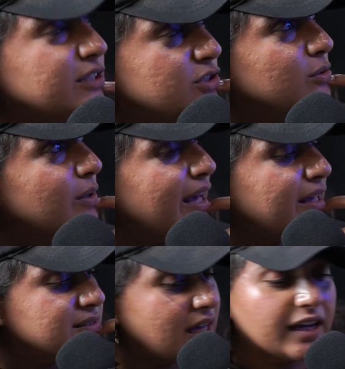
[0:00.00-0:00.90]
do.
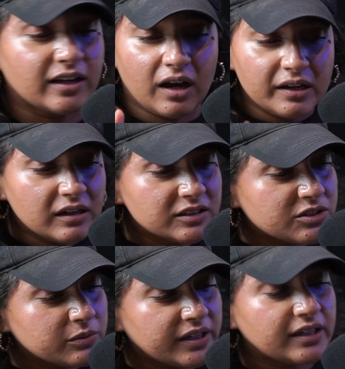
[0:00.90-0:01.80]
And I got
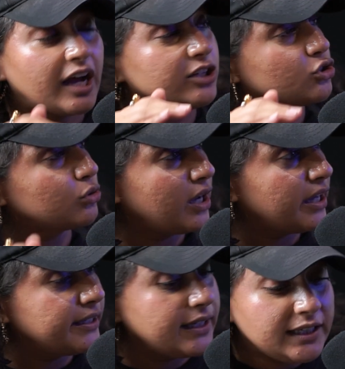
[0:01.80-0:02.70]
onto it. I
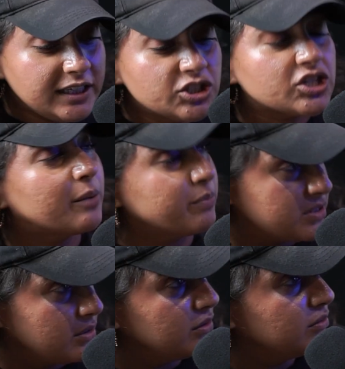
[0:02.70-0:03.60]
tried. Each
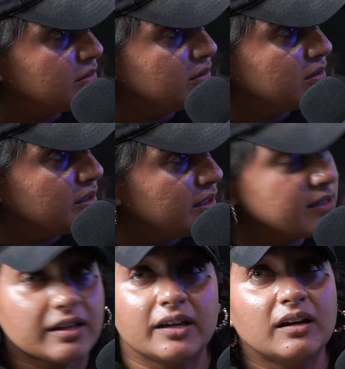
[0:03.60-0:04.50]
episode
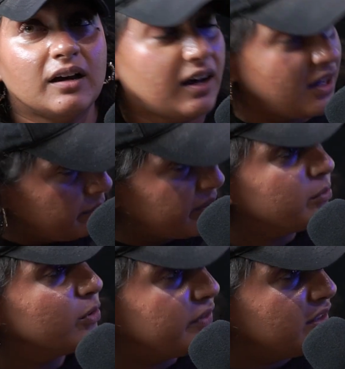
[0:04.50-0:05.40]
is like a Hobbit
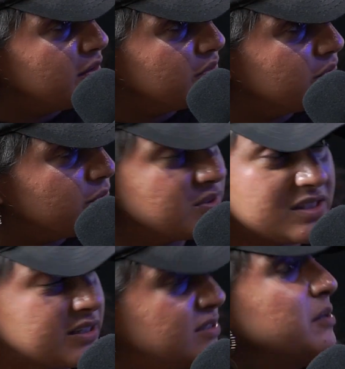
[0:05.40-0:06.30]
movie,
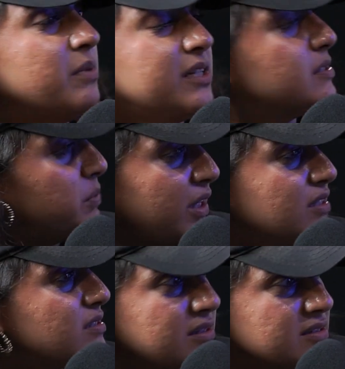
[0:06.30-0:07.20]
60 minutes
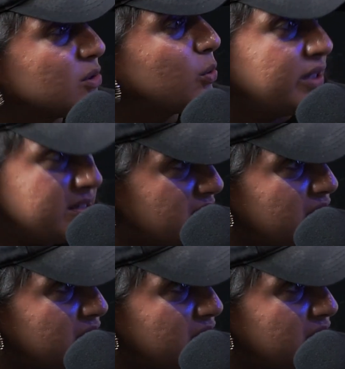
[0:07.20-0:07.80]
plus. It is crazy.